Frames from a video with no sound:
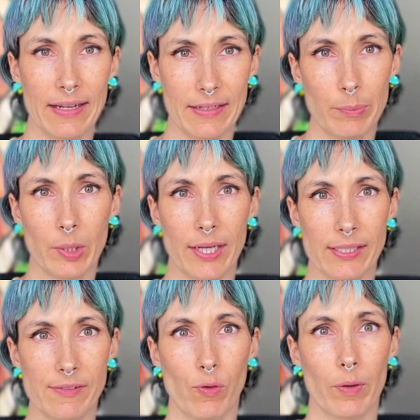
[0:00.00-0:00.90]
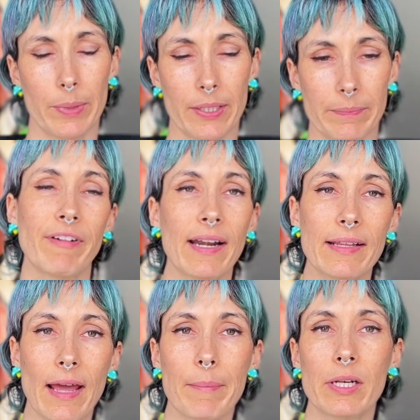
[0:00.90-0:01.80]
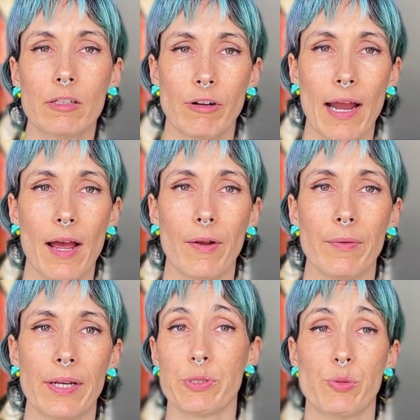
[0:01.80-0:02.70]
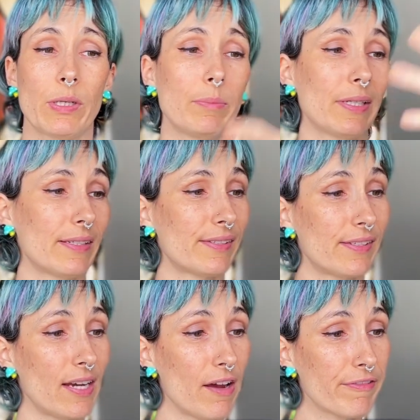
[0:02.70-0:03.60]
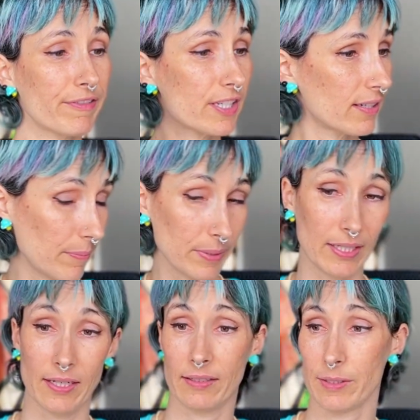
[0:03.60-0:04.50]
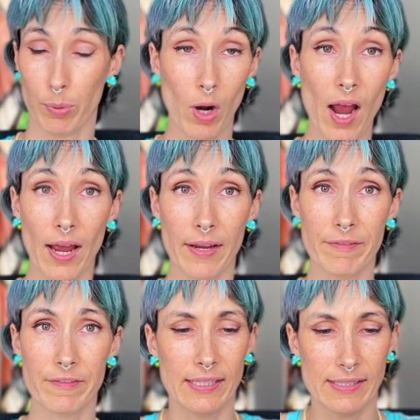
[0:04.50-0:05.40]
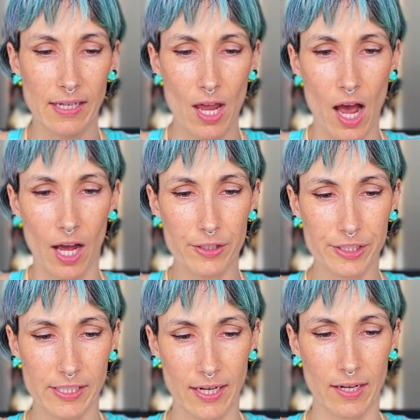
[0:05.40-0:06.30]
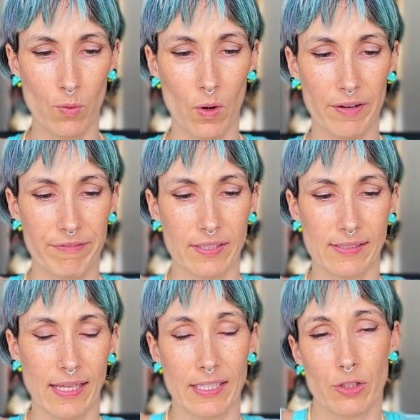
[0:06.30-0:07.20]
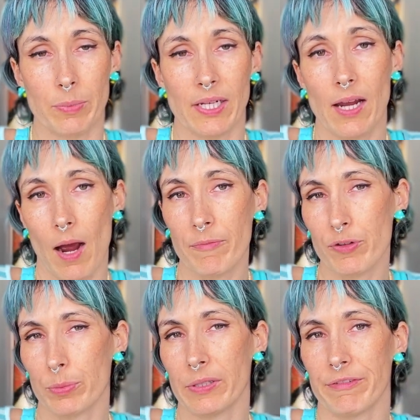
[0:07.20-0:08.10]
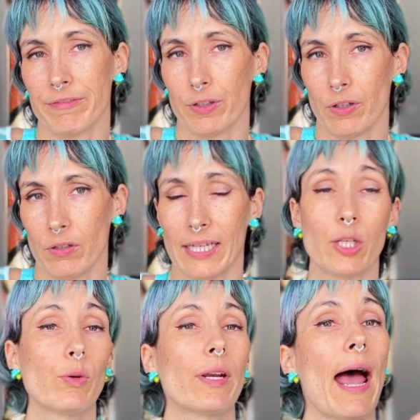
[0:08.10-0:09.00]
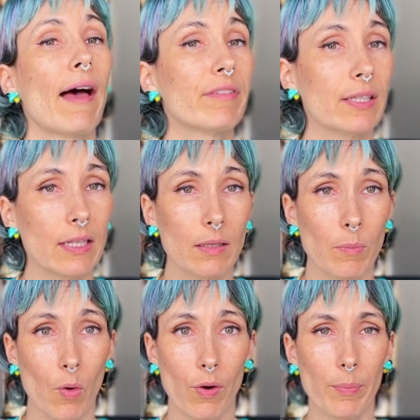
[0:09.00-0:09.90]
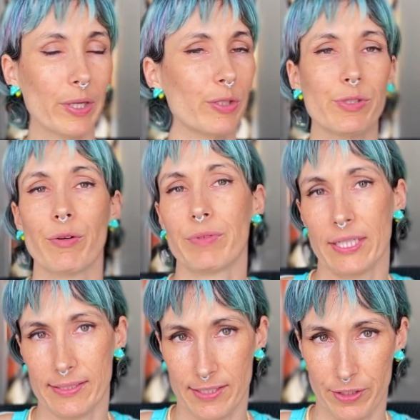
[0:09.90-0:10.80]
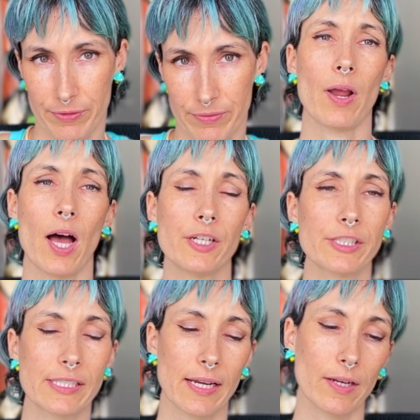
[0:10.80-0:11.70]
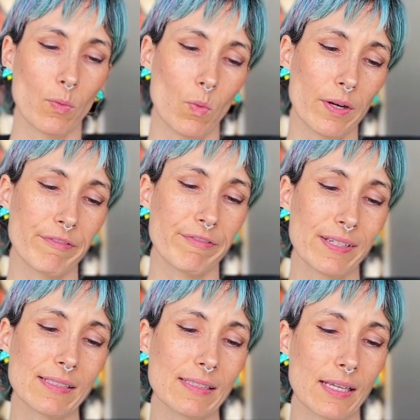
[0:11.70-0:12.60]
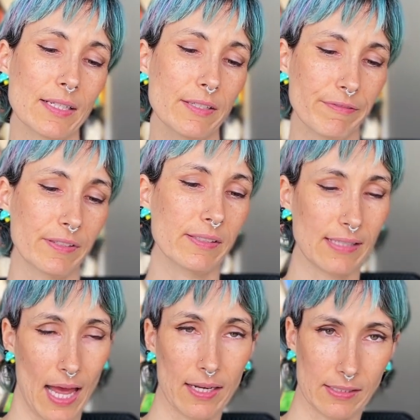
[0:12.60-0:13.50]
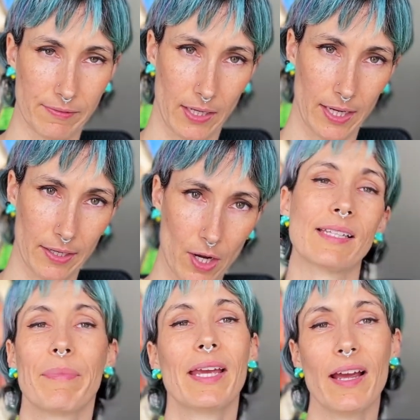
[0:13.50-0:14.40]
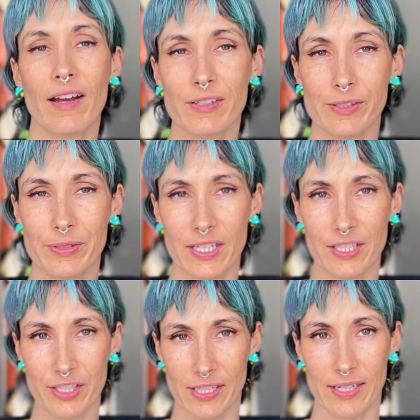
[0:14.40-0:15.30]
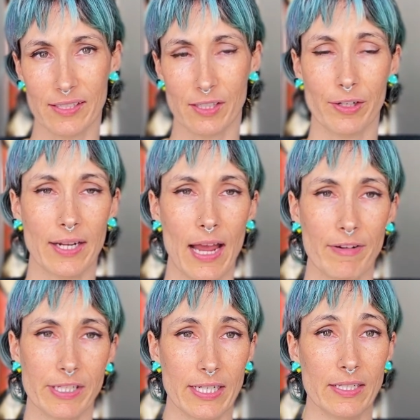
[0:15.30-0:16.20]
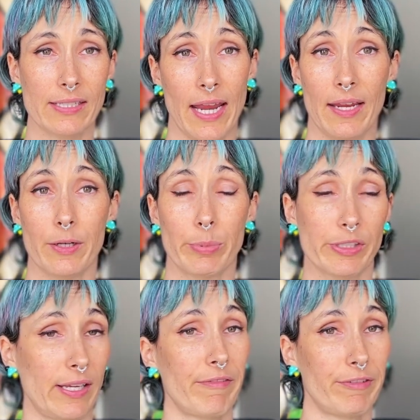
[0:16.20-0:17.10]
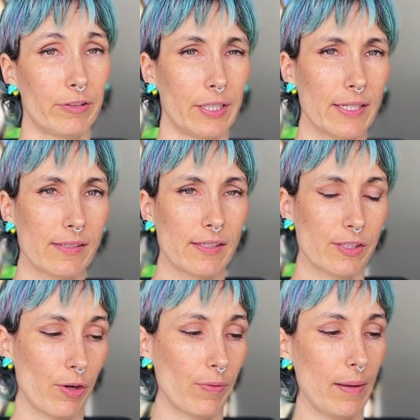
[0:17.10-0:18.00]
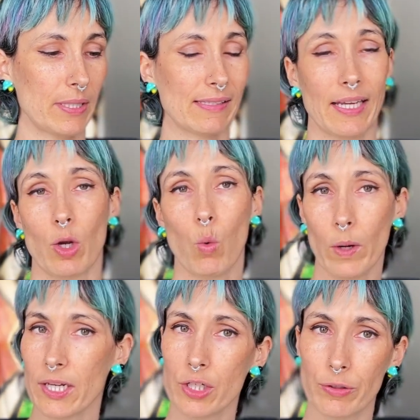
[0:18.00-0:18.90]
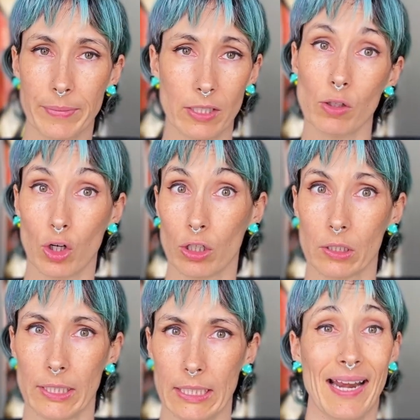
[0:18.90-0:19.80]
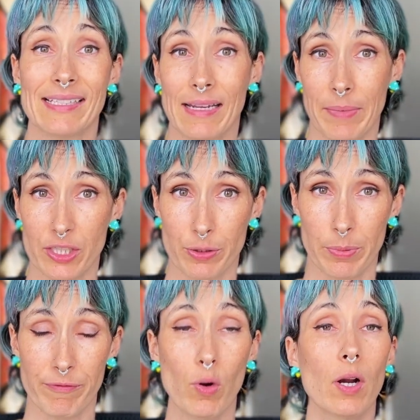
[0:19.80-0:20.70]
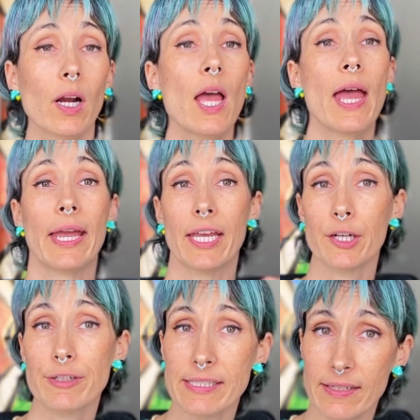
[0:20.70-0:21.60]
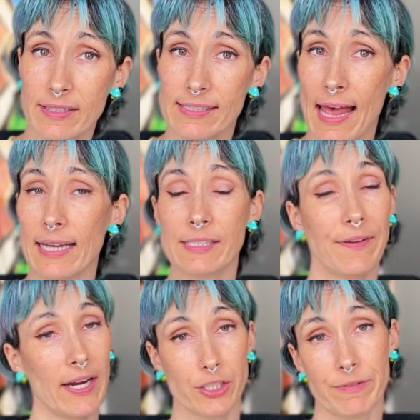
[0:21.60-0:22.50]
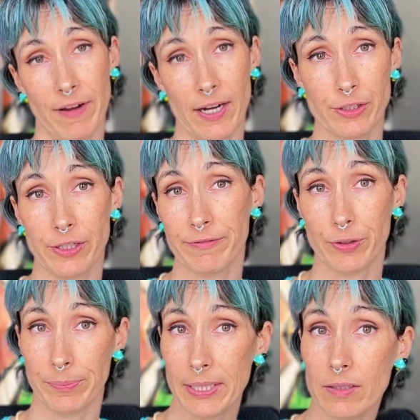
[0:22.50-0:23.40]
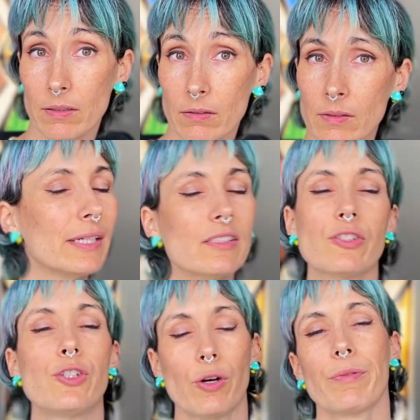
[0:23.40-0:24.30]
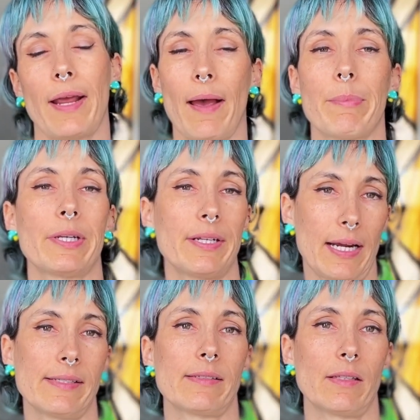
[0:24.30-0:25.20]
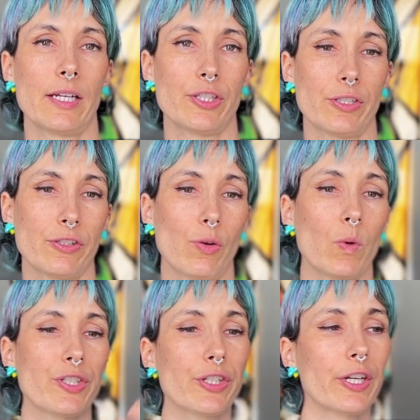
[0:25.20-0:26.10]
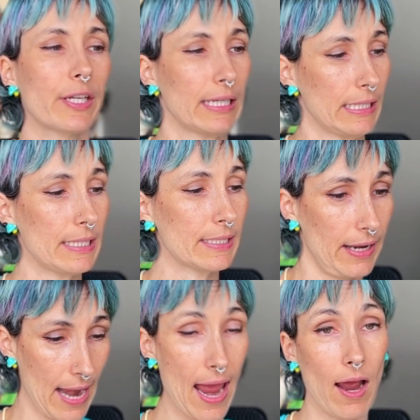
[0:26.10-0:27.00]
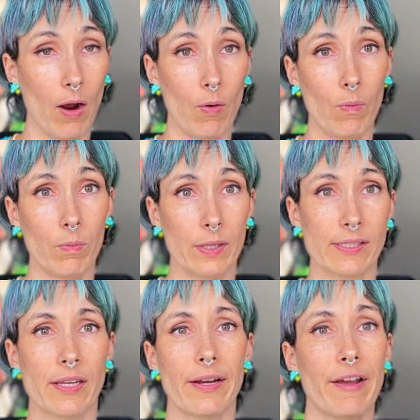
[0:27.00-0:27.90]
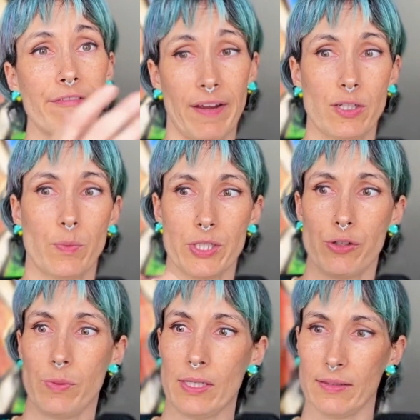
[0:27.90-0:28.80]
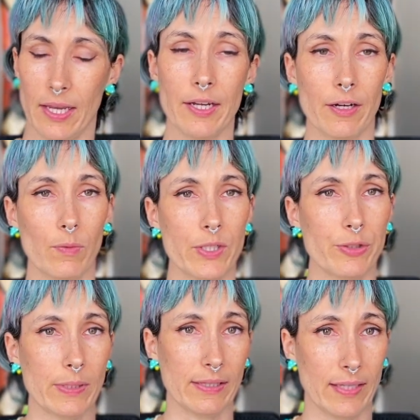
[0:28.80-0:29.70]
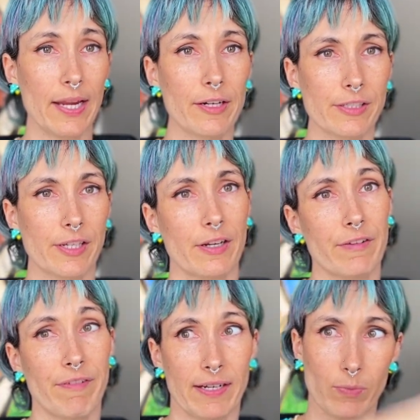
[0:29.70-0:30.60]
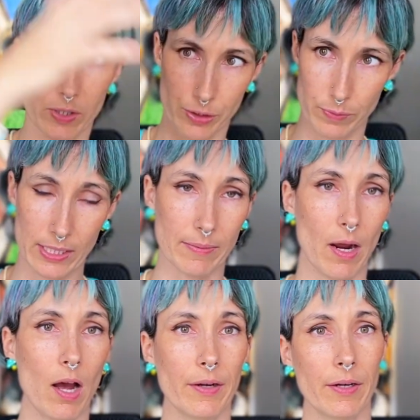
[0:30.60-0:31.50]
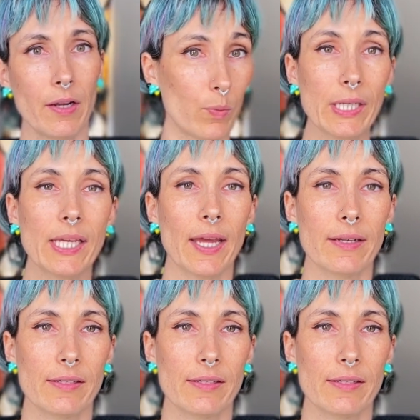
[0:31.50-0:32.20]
into place for me. Finding that middle ground between being stuffed and being deprived is understanding what it feels like to be comfortably full. Like you could have a little more, but you don't need to. Understanding what it feels like to feel satisfied. Something I also teach is learning how to eat to 80% fullness. So that means like quitting your meal early. And as I mentioned before, increasing the satisfaction factor of your meal. Meals don't happen in isolation. So what you're going to eat now is going to affect what you eat later. What you eat later is going to affect what you eat on the weekend.